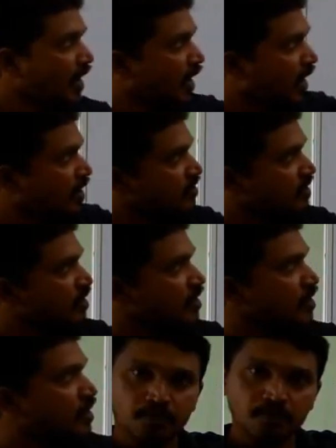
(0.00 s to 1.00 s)
at the
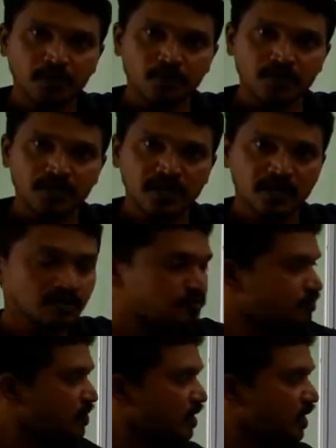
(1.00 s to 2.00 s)
parotid gland,
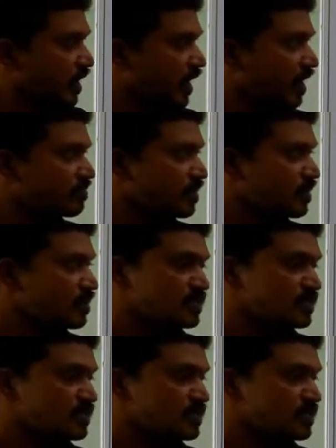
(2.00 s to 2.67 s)
at the